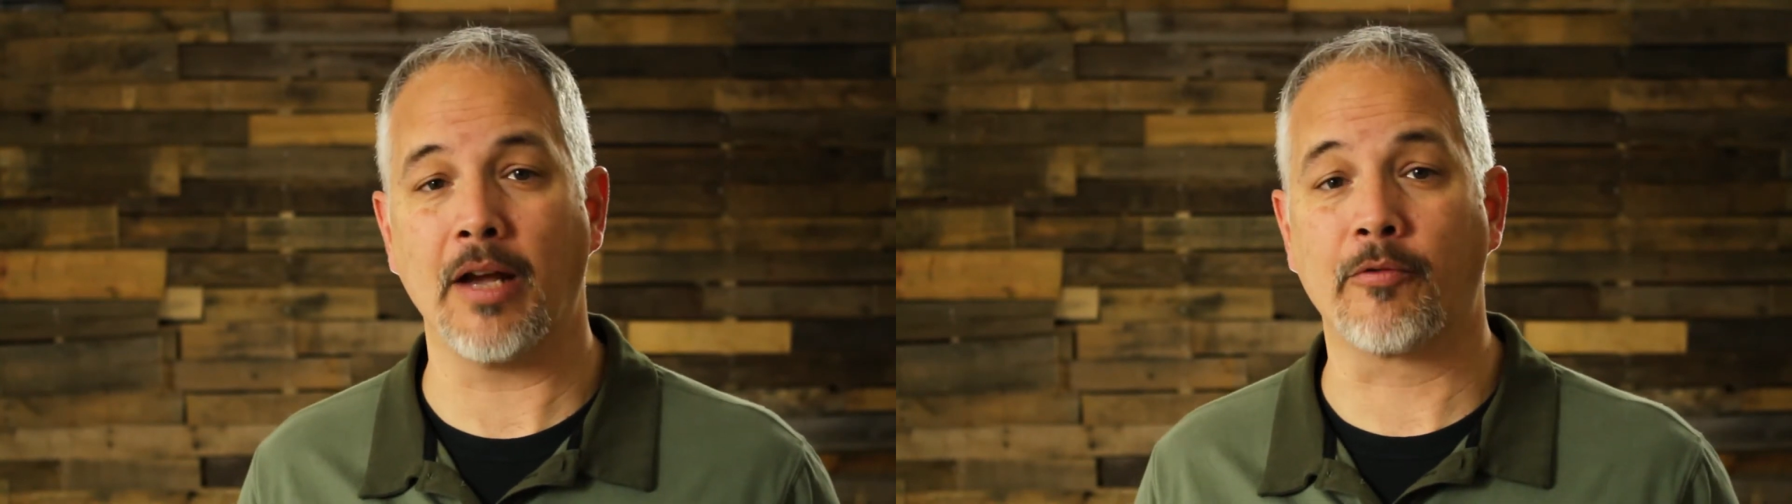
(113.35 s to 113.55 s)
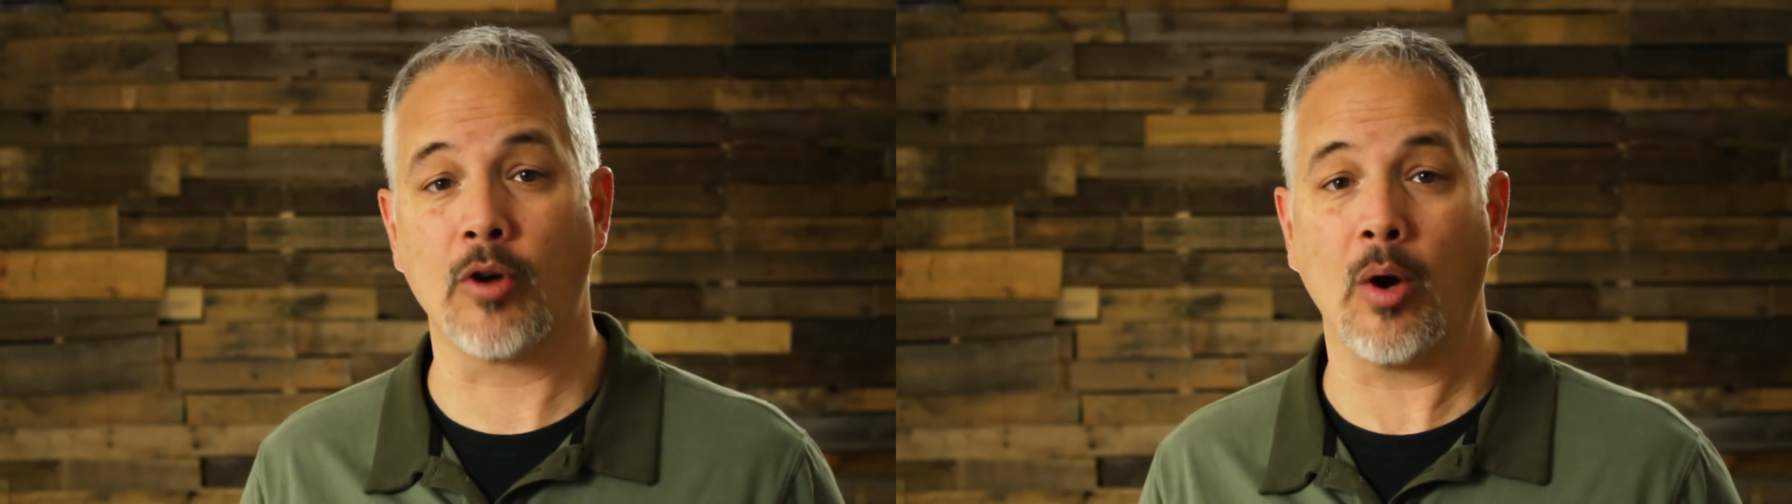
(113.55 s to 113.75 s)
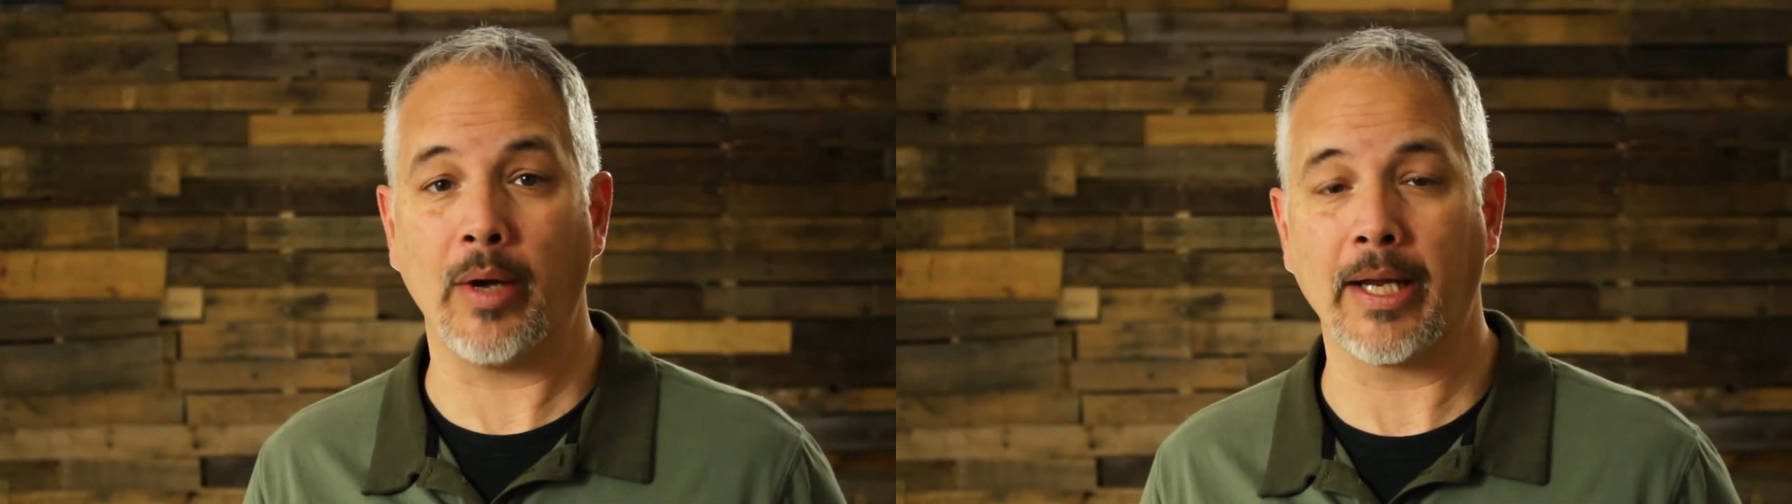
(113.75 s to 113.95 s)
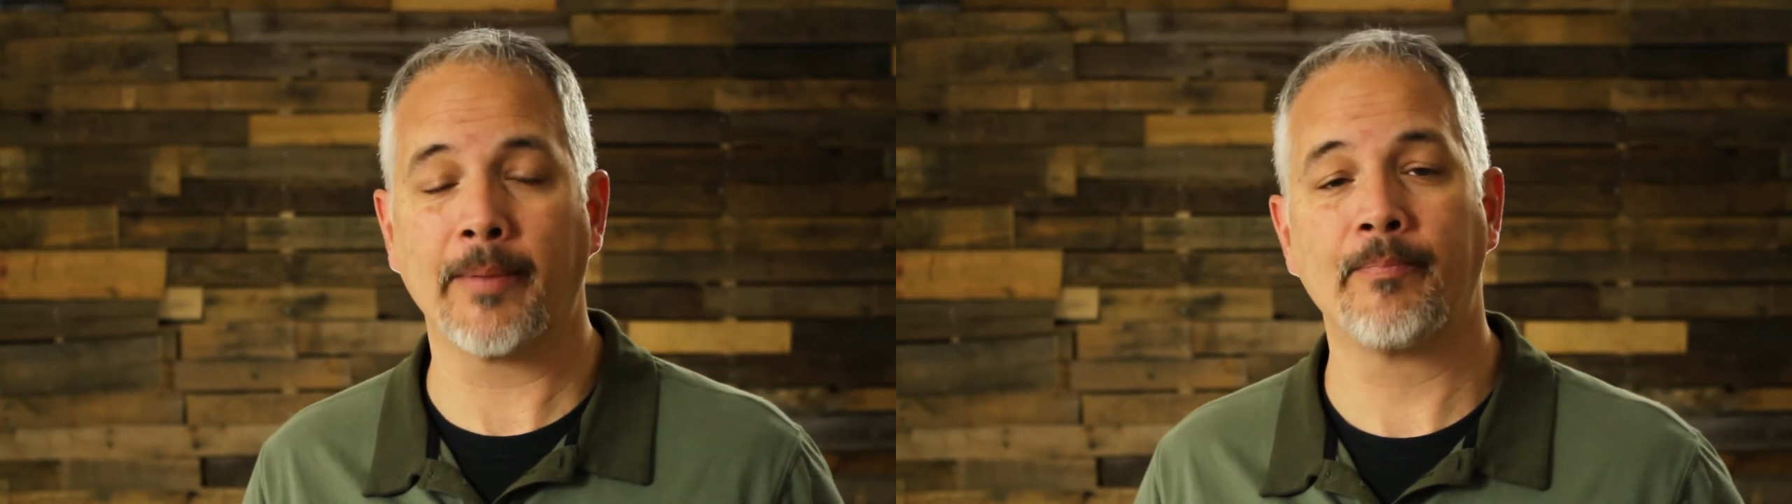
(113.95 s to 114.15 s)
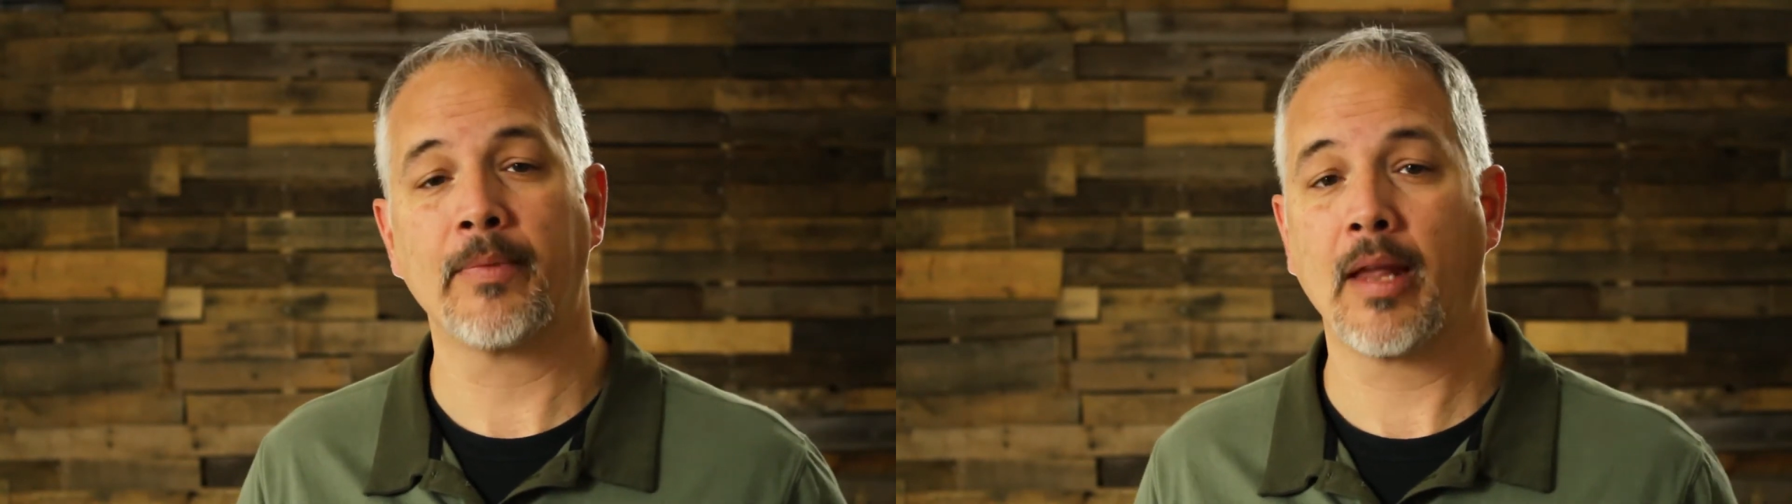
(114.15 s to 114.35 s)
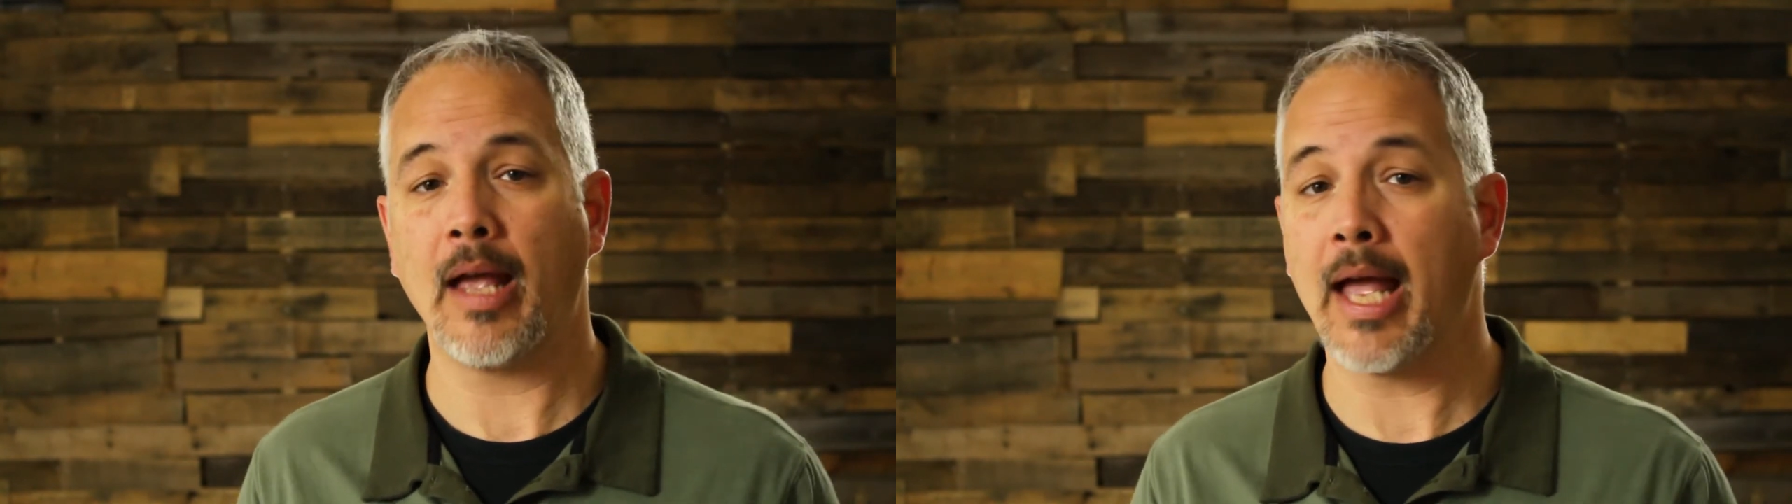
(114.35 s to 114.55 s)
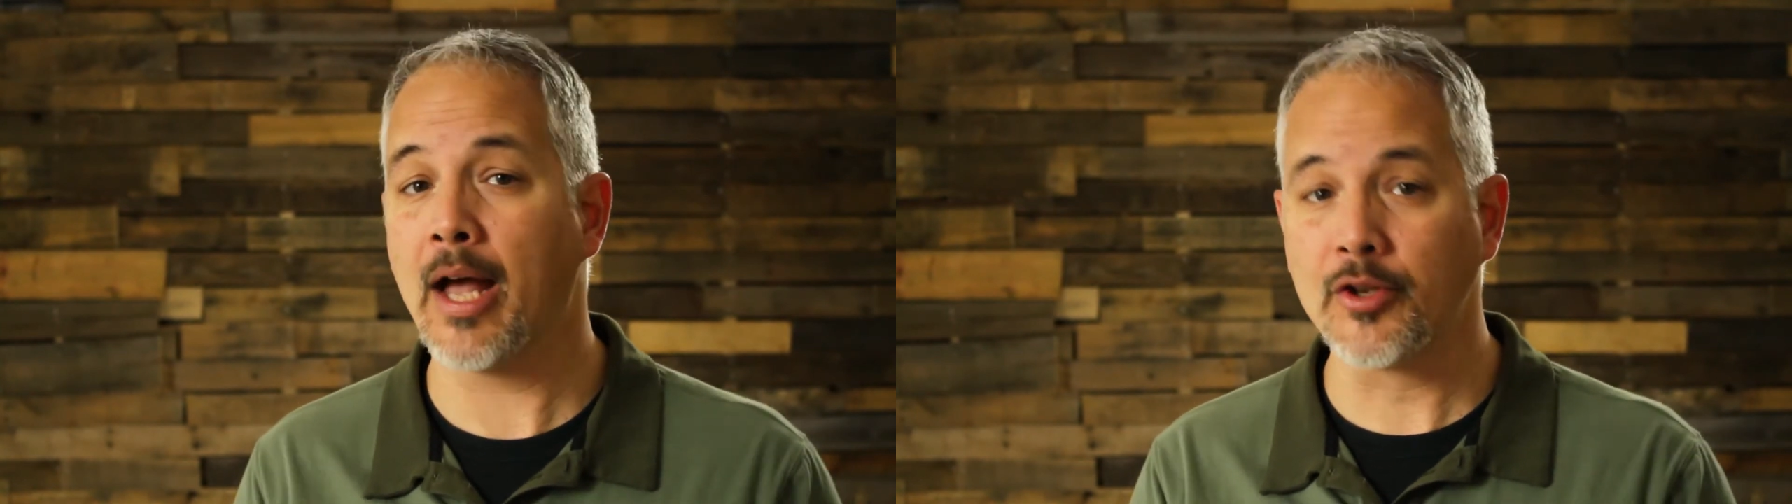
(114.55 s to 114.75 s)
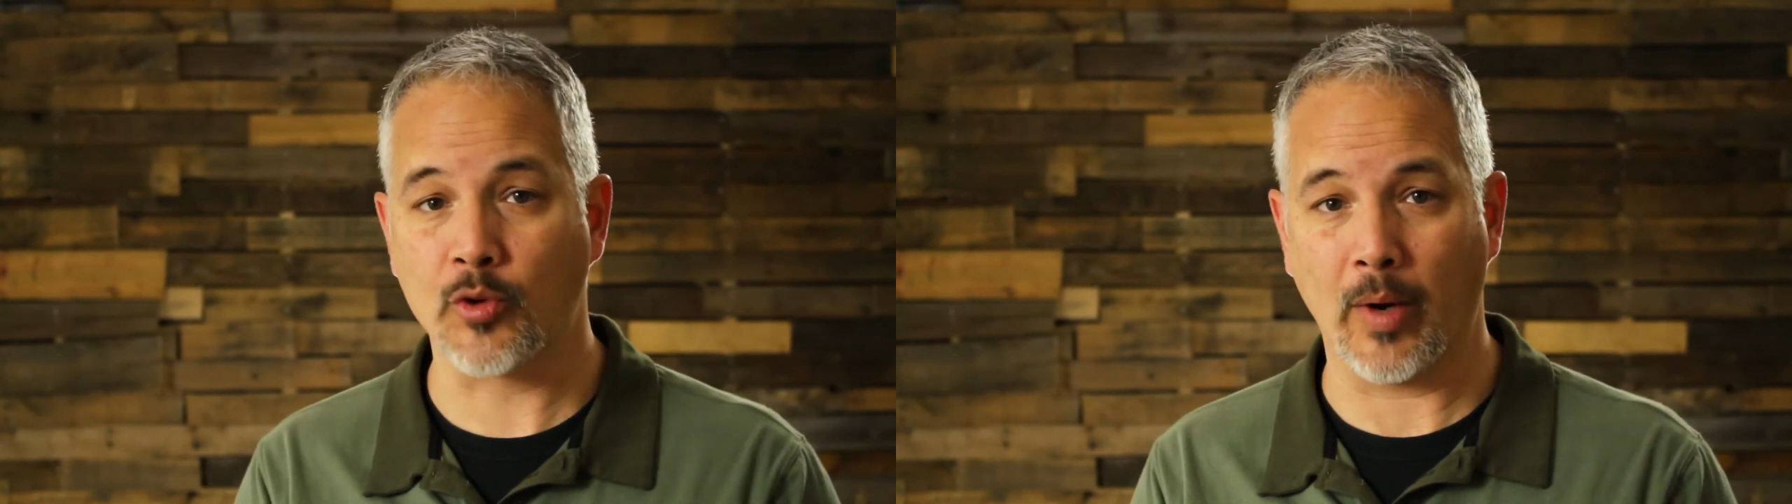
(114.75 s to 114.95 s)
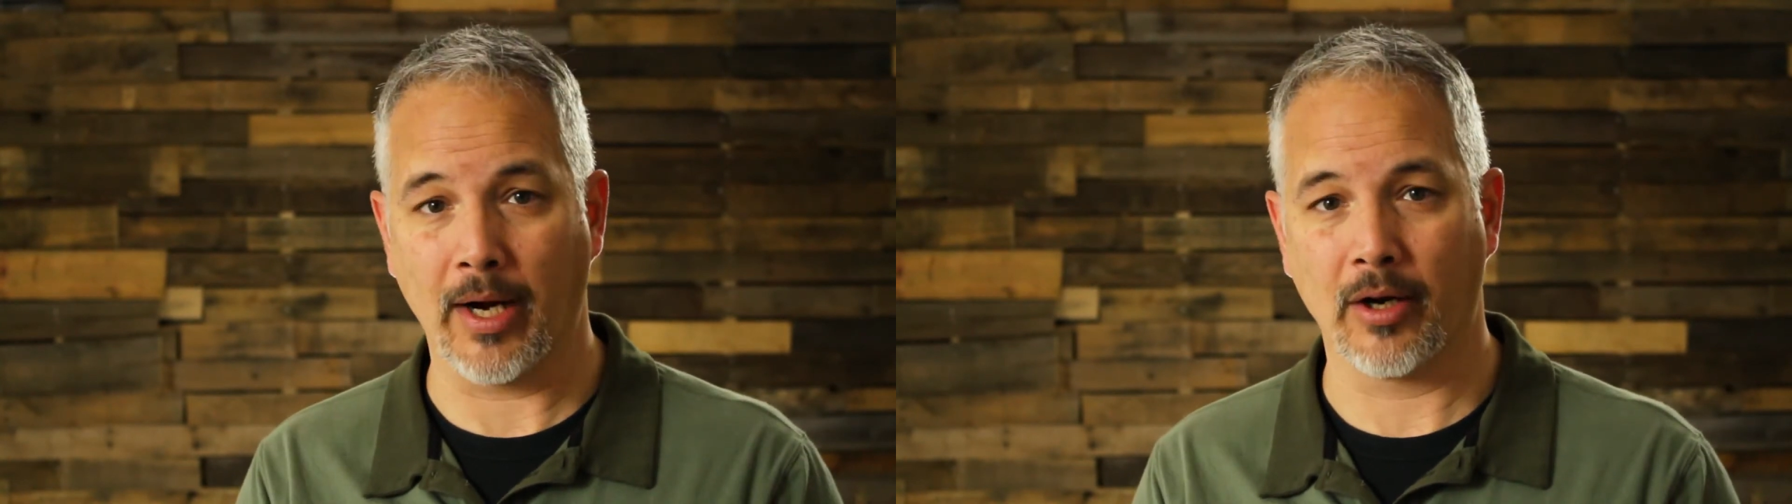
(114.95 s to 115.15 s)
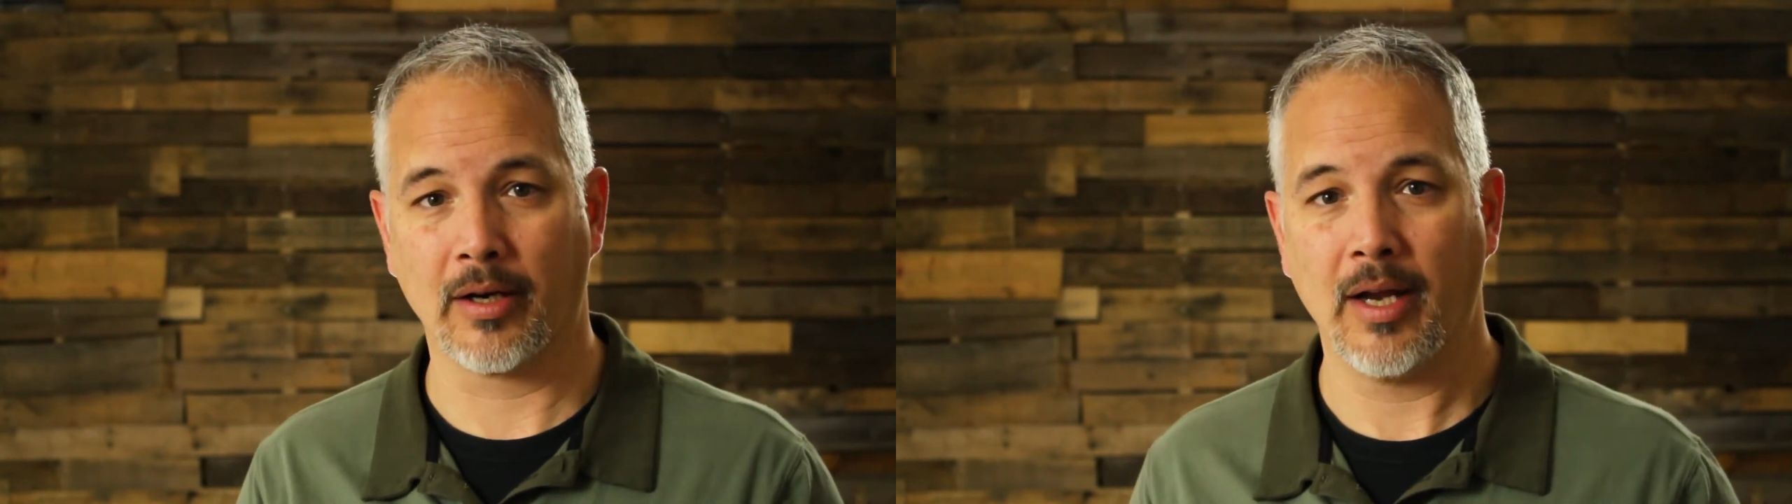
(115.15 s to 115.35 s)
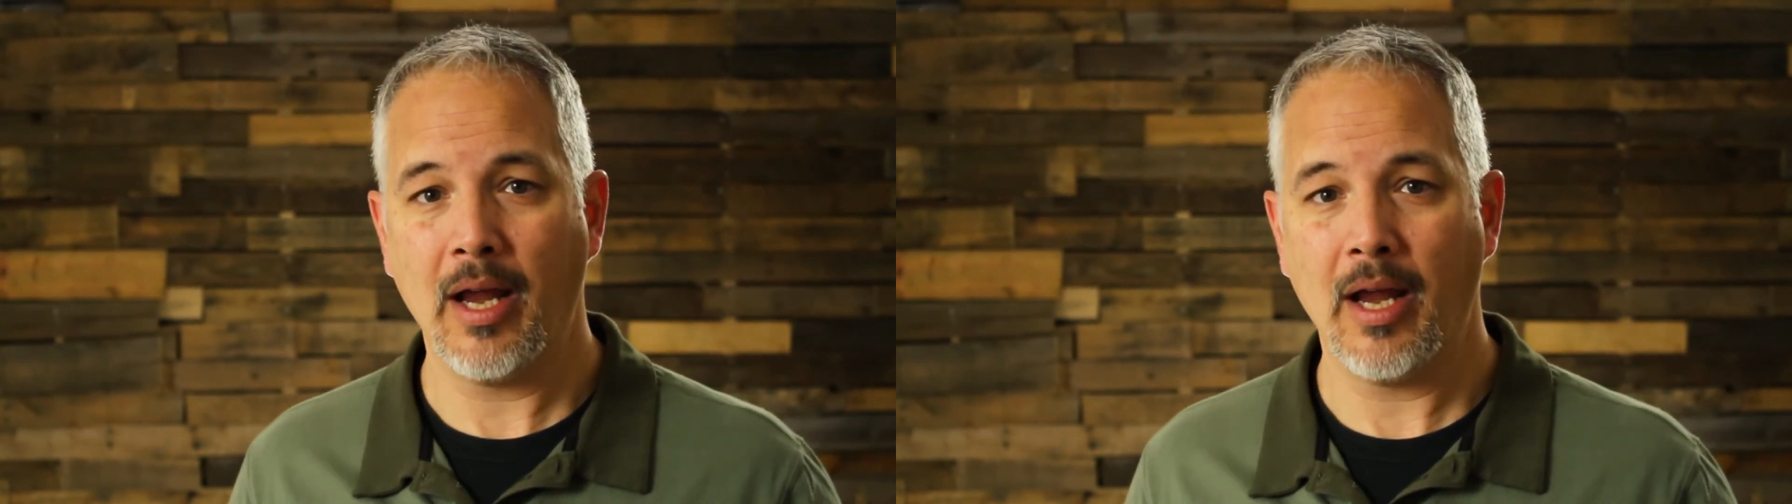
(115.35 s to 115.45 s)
of growing elsewhere.